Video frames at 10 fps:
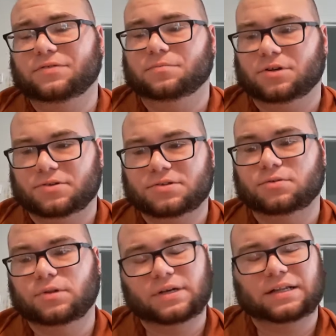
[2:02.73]
even middle
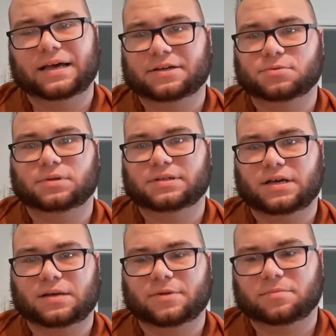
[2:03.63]
school, they'll actually
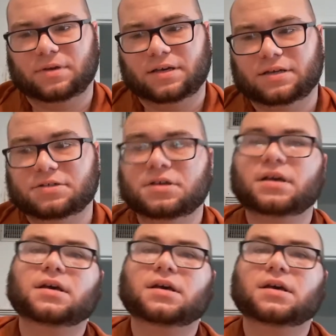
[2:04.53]
talk about pH.